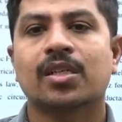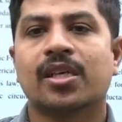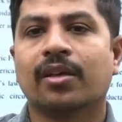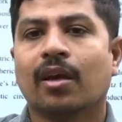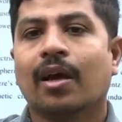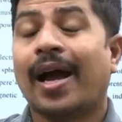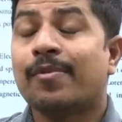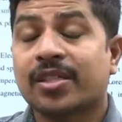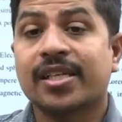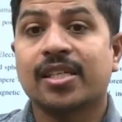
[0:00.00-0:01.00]
See,
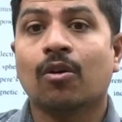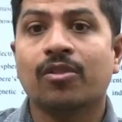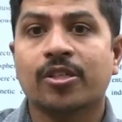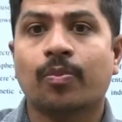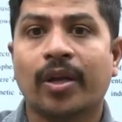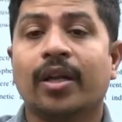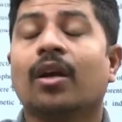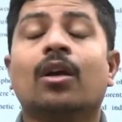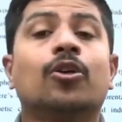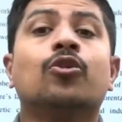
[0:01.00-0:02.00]
I'm stressing on this point.
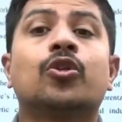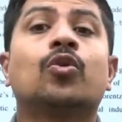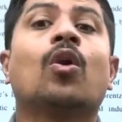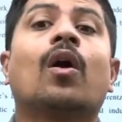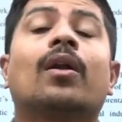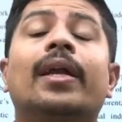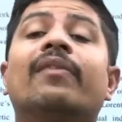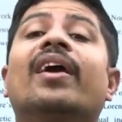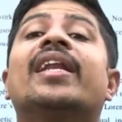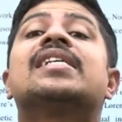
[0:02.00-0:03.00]
You should not
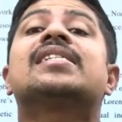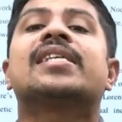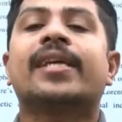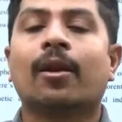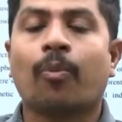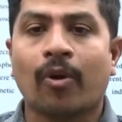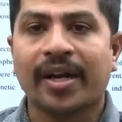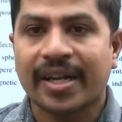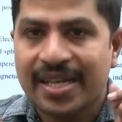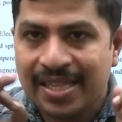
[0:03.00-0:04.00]
leave any single
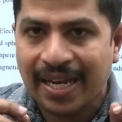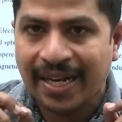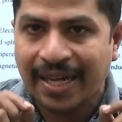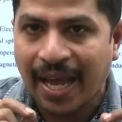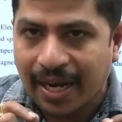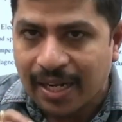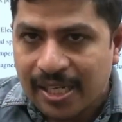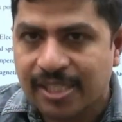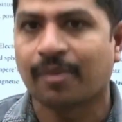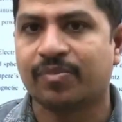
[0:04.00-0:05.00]
point in the entire
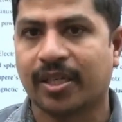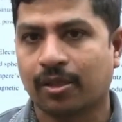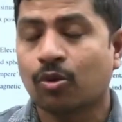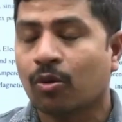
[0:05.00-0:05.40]
subject.